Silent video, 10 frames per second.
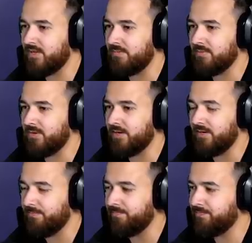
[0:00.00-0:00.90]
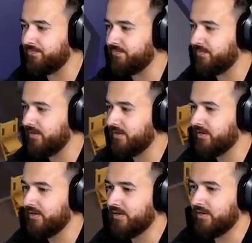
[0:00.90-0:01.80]
blame you, buddy.
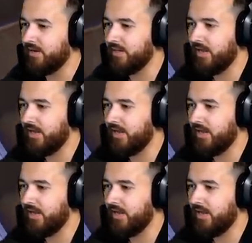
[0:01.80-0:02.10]
Our